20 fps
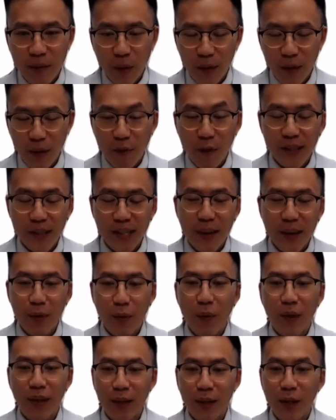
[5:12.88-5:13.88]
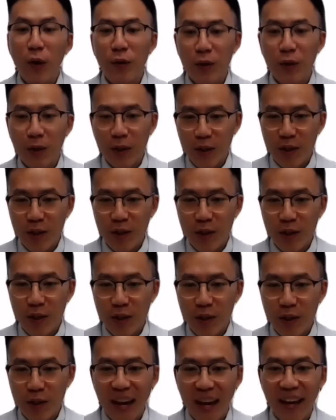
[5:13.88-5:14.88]
for example, when they go to the gym
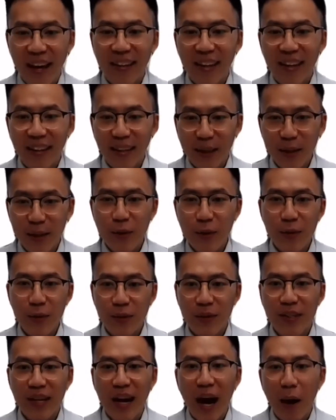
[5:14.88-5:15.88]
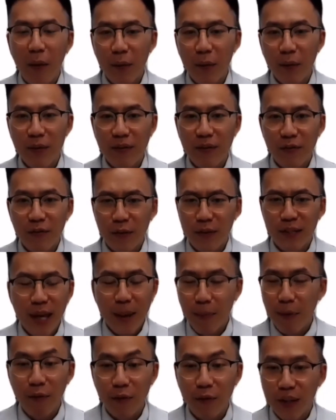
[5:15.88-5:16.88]
and then they use the towels, for
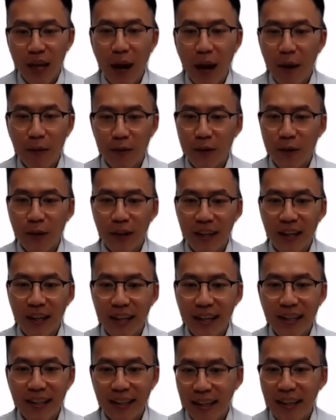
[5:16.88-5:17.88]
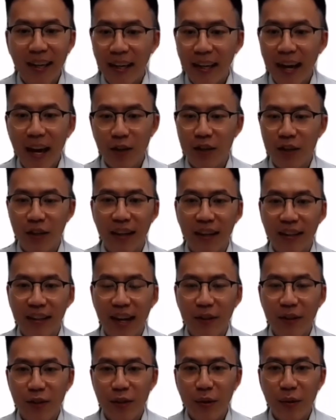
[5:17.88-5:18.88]
example, if the towels aren't clean, they can catch it like
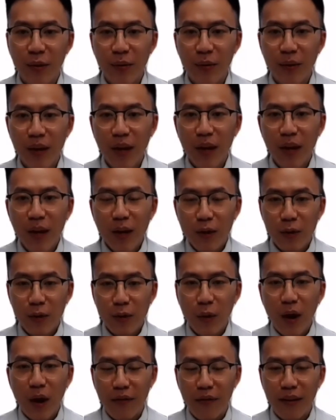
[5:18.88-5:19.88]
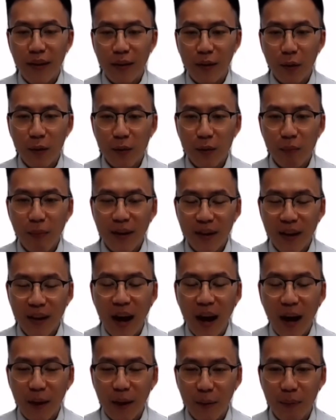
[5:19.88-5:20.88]
that too. So I think those
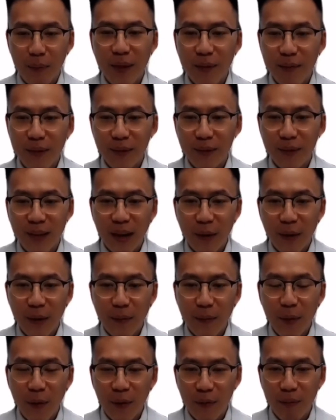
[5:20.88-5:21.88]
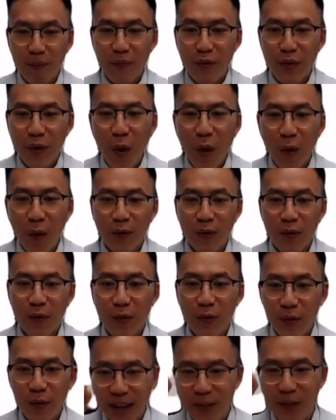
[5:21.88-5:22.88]
the people that are more prone,
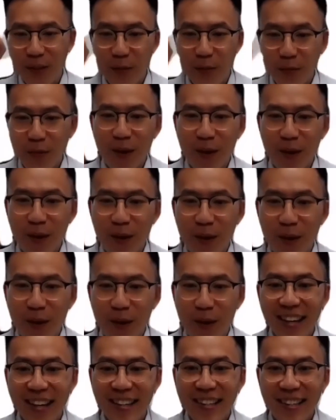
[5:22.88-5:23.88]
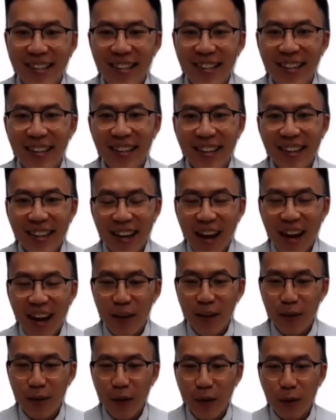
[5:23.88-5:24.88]
who likes to rub their eyes,
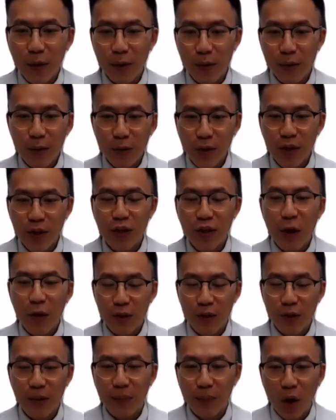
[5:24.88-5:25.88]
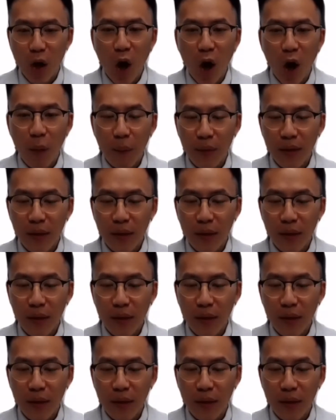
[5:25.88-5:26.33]
and those who share some common